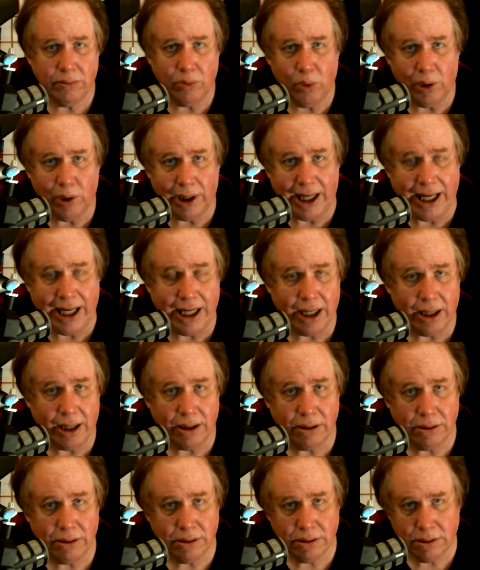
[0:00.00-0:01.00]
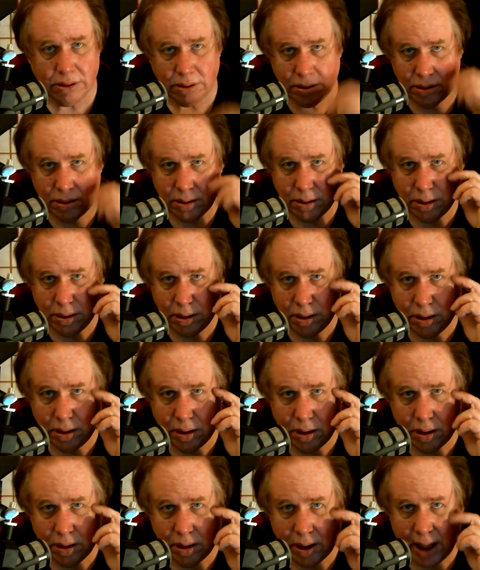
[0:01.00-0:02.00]
Willina
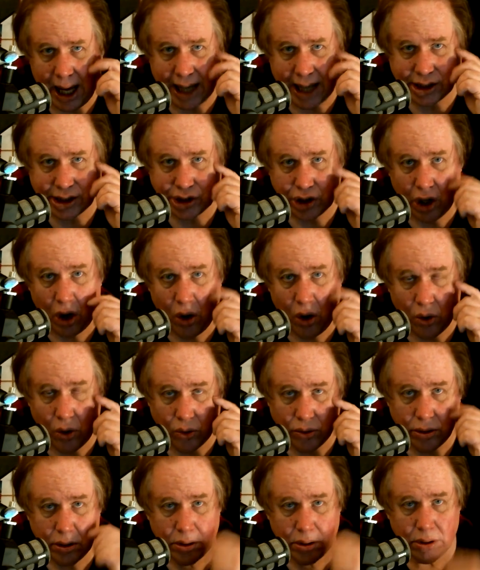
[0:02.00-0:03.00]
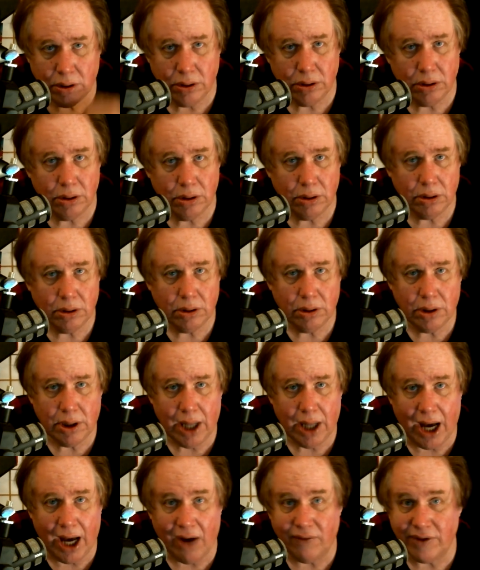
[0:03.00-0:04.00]
has known
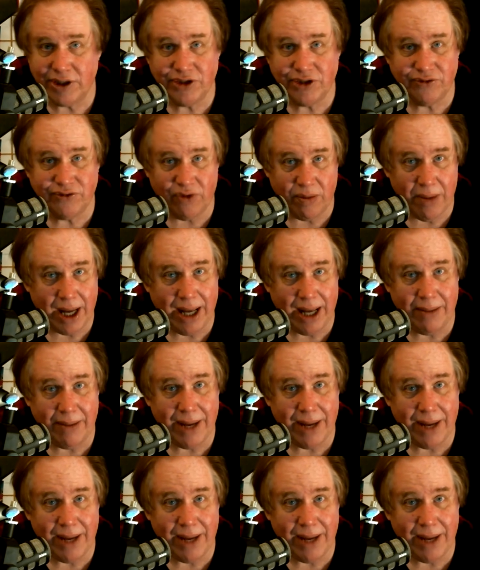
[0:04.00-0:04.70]
Elvis for many,